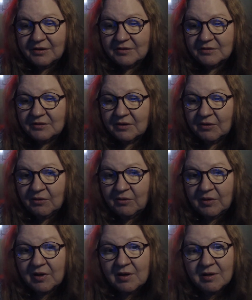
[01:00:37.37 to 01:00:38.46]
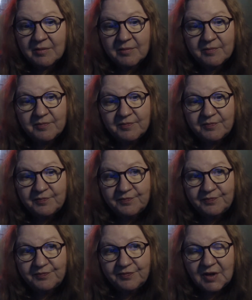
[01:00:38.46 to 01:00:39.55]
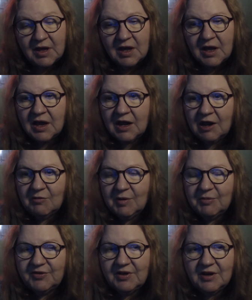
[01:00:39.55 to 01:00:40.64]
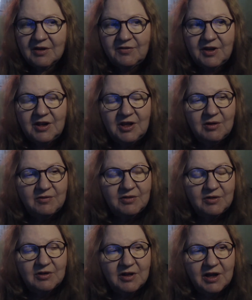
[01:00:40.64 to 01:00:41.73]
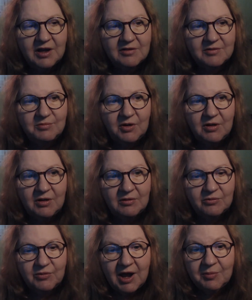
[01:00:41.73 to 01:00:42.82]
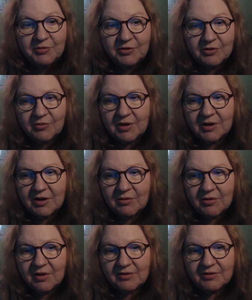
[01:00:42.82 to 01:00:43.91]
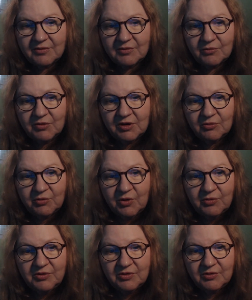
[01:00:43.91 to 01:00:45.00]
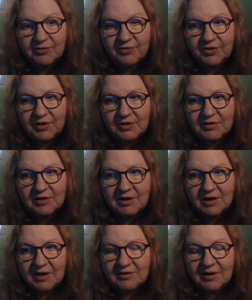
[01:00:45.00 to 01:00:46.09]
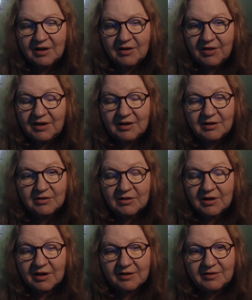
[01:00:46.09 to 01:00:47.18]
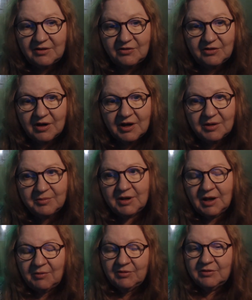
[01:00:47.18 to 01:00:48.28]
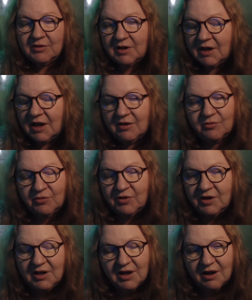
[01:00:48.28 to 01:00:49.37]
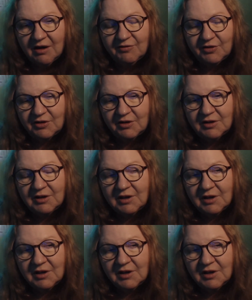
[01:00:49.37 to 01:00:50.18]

So, and I remember seeing a video of it looked like a small raptor running across a little road into a field. And I tell you, that didn't look like CGI to me. And I was looking at it really careful.